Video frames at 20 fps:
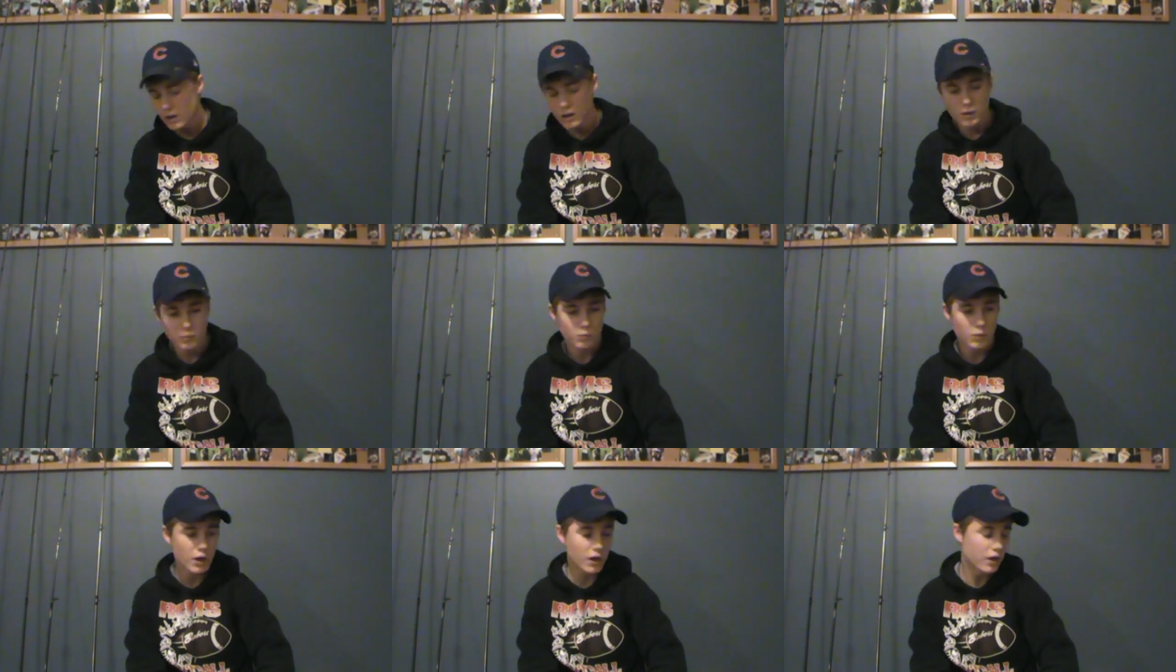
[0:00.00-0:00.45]

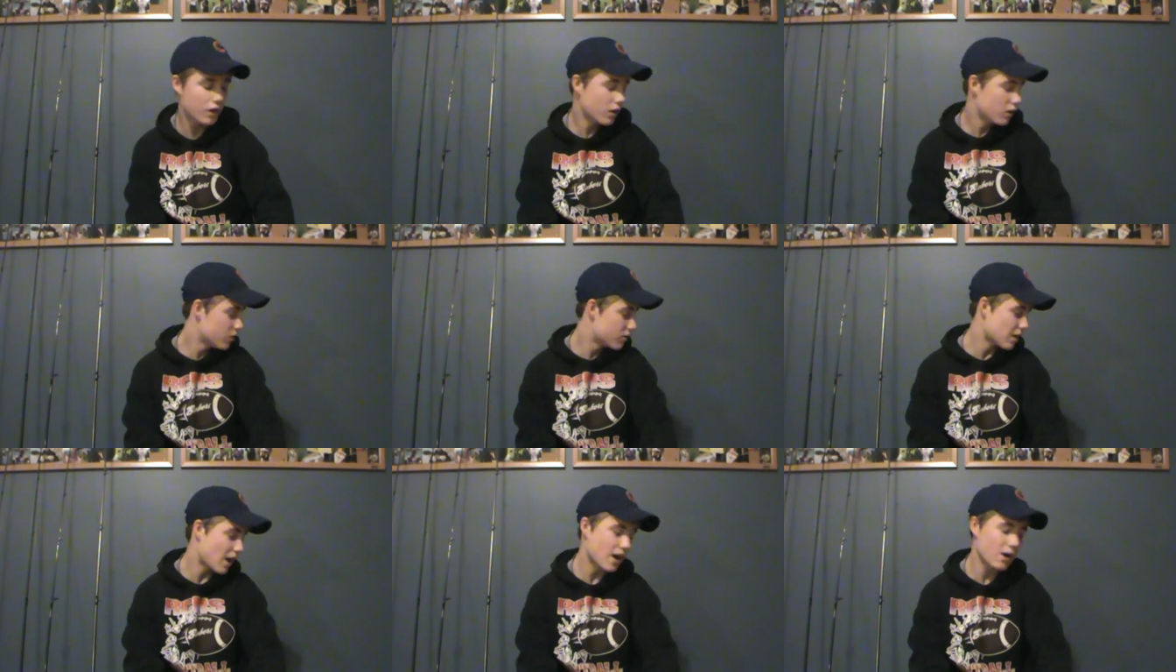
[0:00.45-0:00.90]
then my
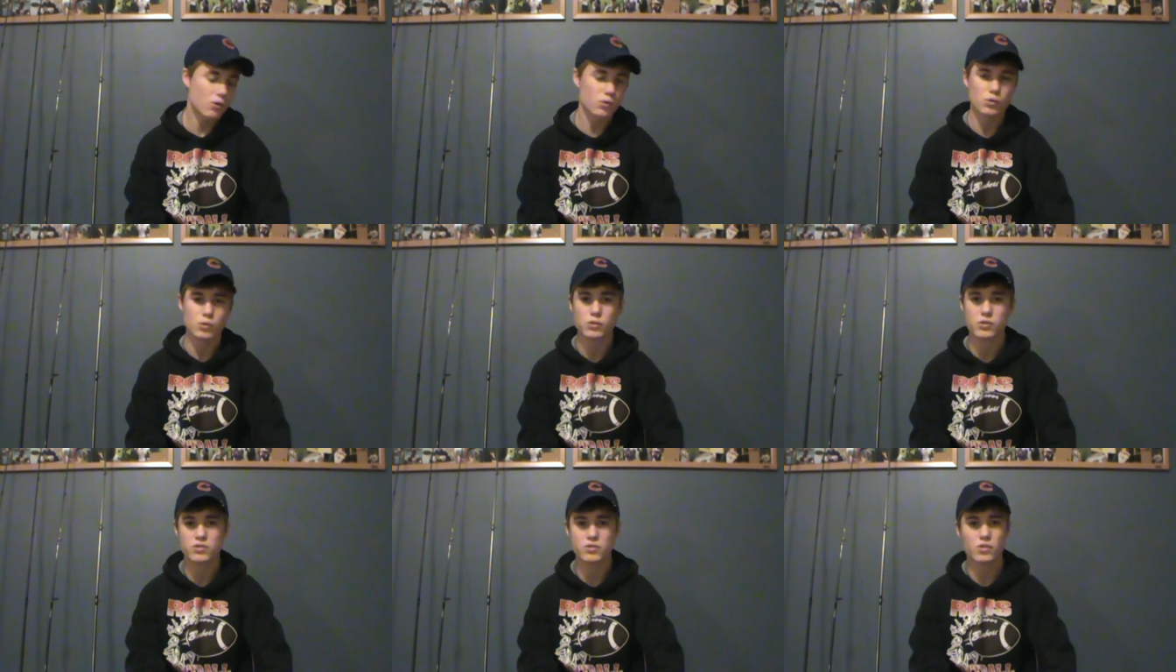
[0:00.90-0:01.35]
tackle
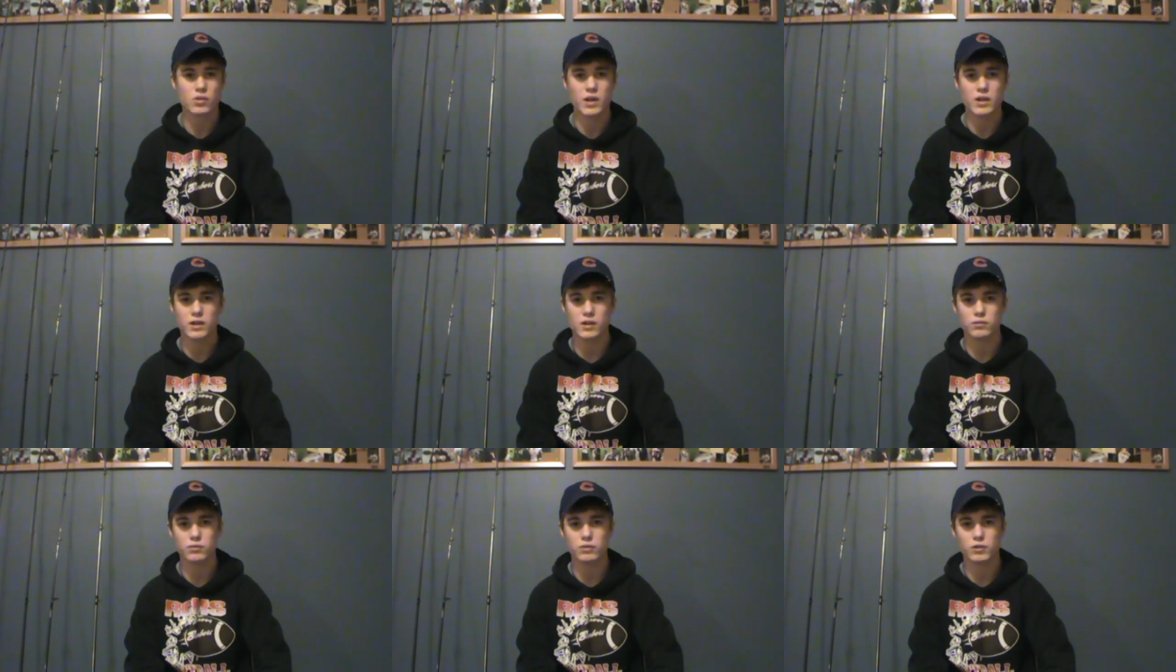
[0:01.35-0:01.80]
was a
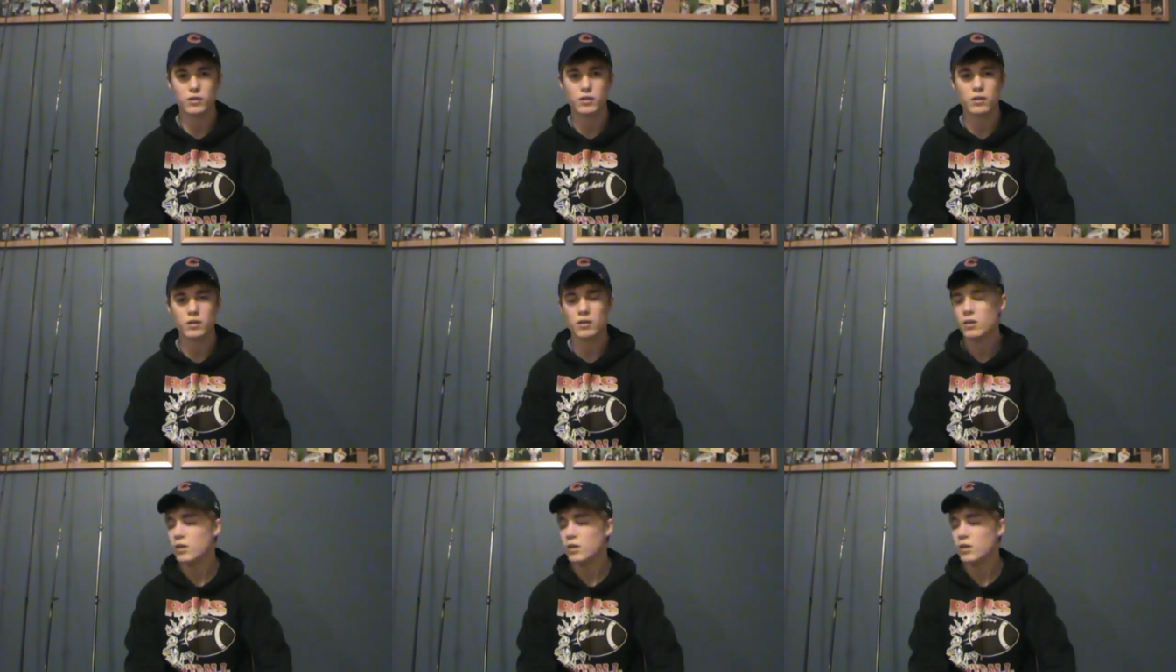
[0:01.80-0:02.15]
lot different.